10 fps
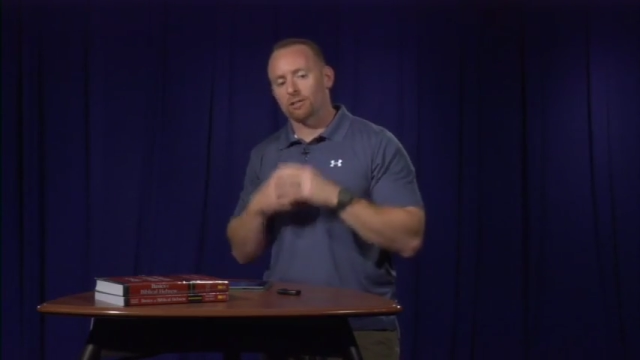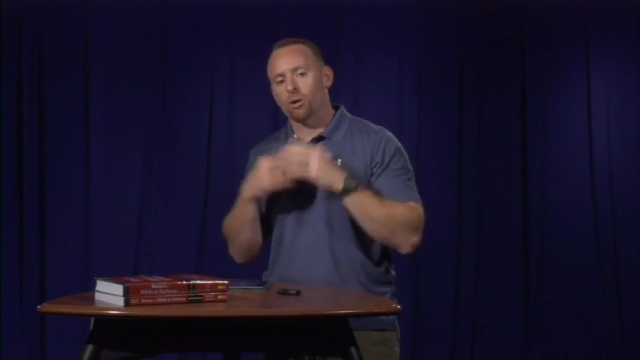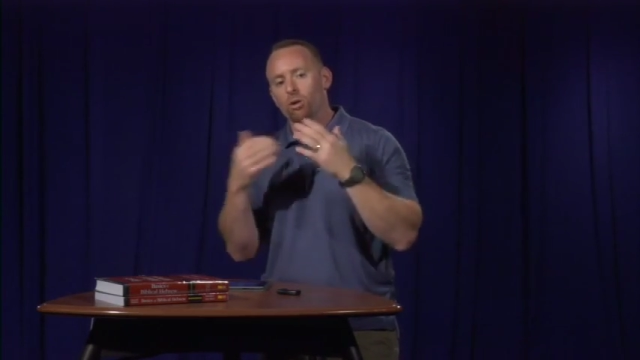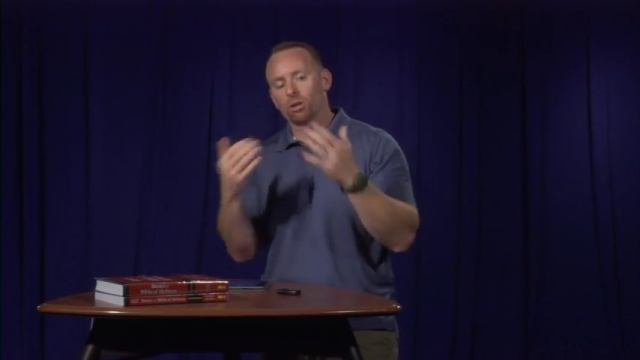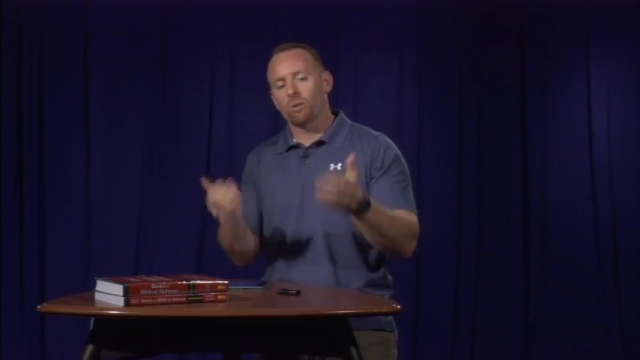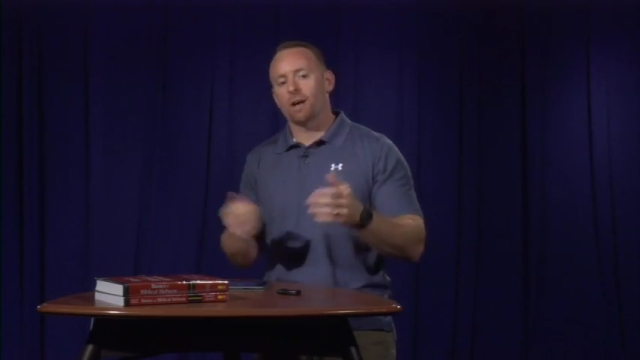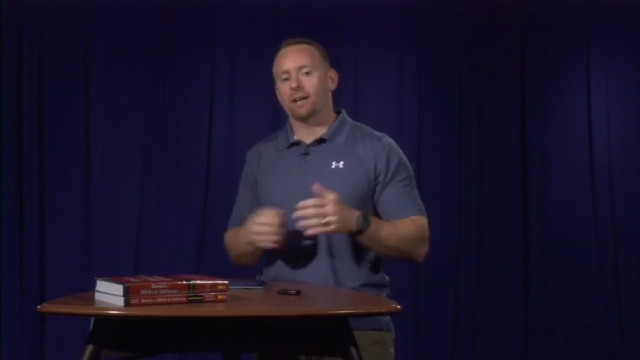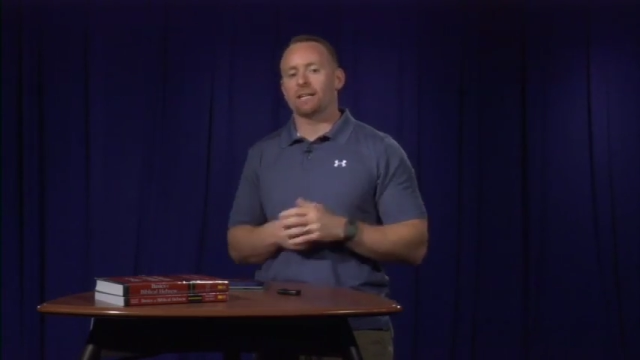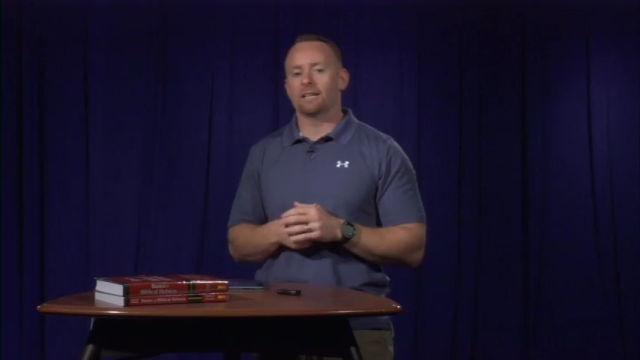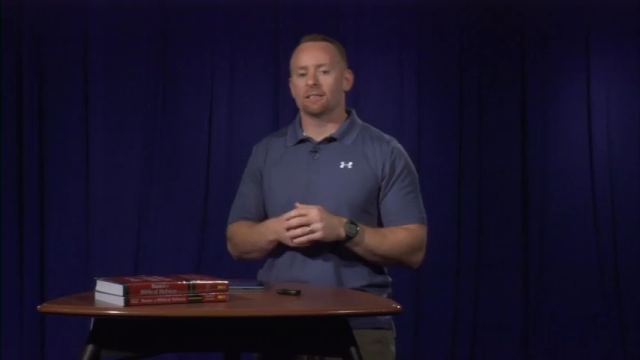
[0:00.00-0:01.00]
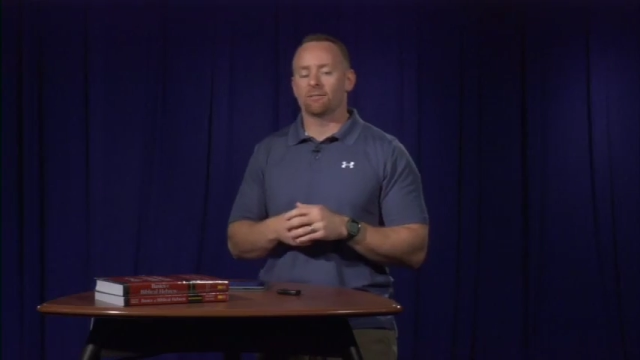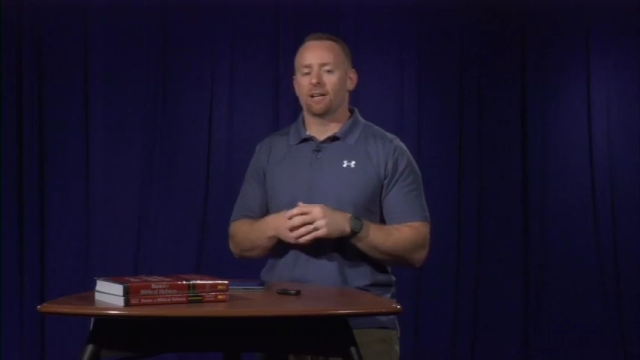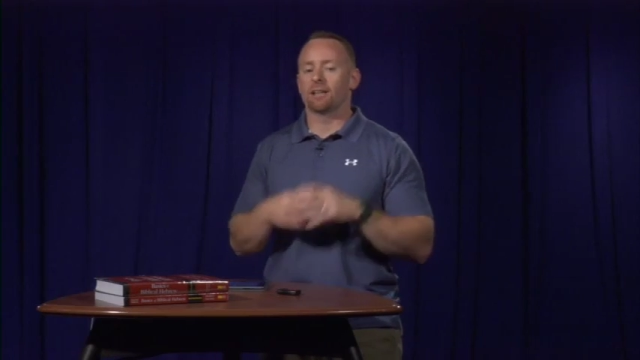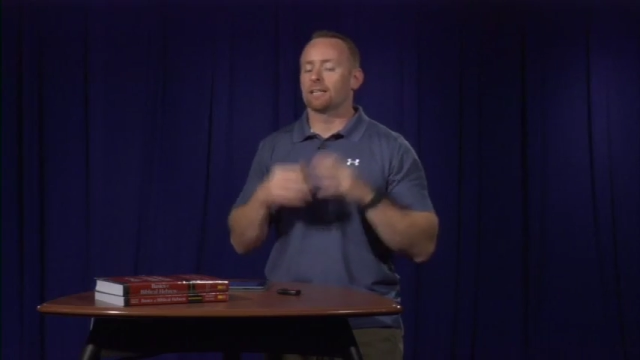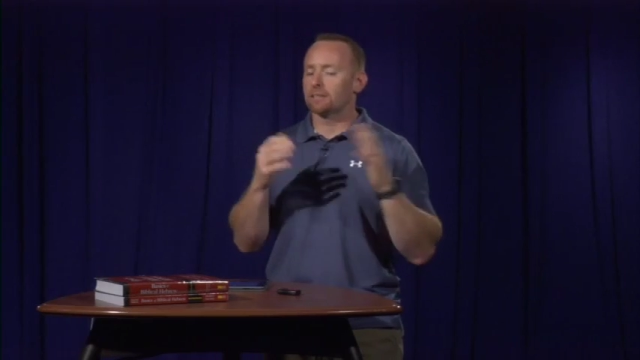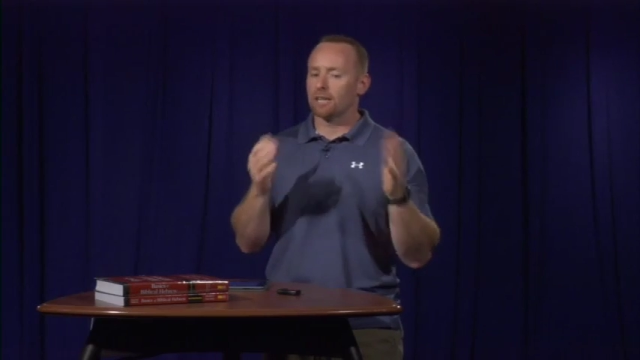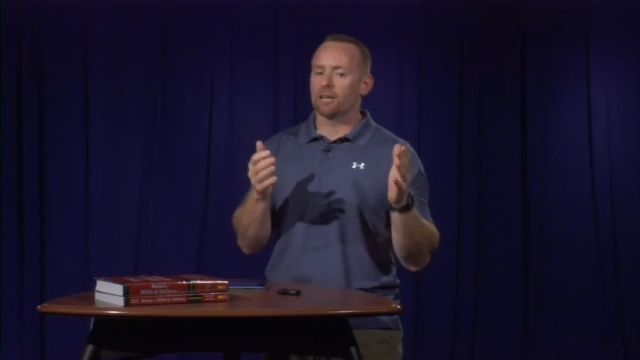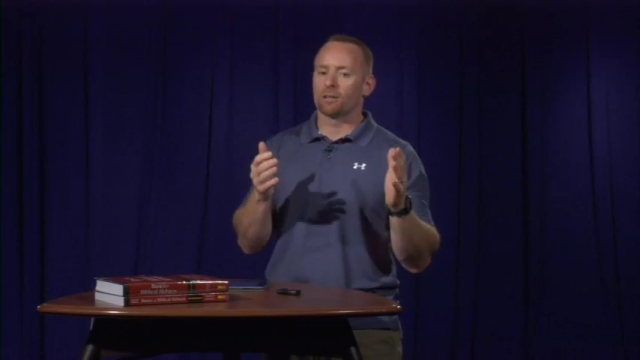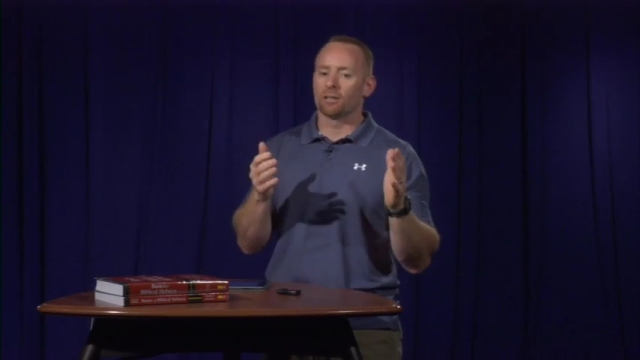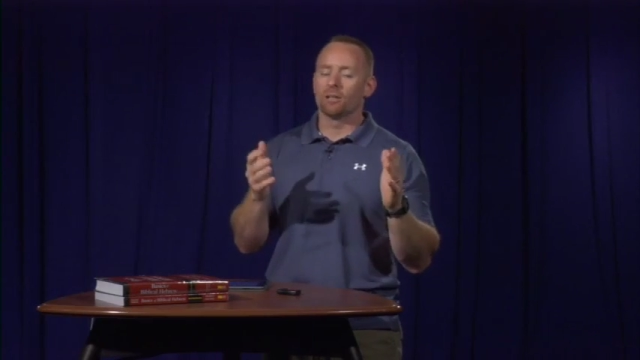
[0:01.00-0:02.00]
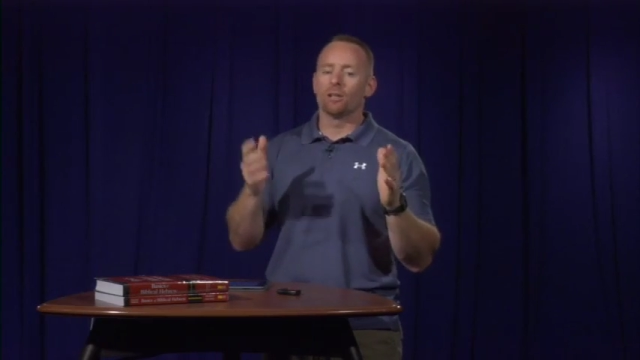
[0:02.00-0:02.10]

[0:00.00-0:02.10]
the holum wow connecting vowel, etc.,